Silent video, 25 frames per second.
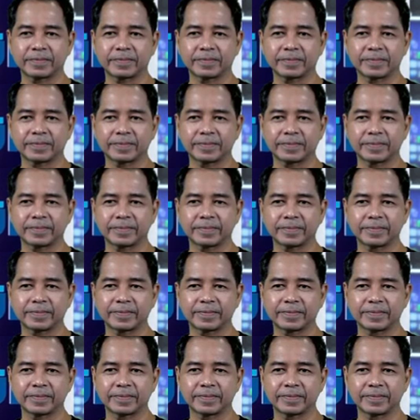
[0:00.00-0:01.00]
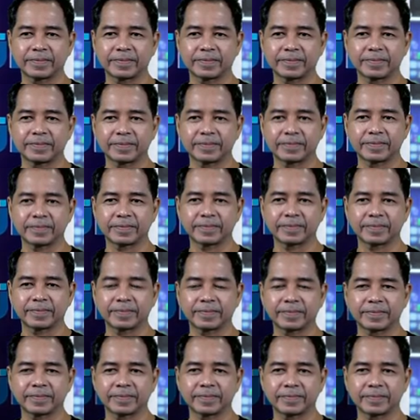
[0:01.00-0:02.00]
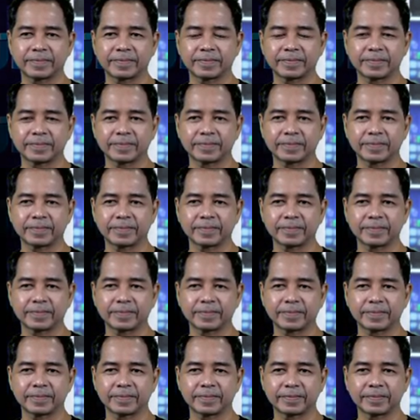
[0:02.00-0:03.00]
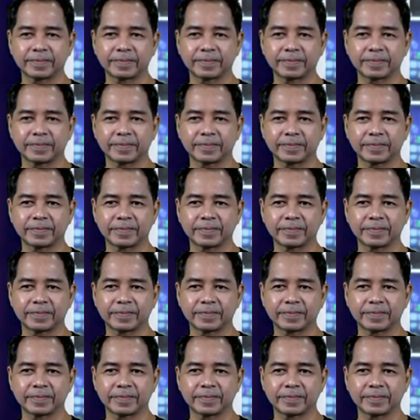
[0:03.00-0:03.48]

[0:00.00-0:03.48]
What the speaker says: The person shown says nothing.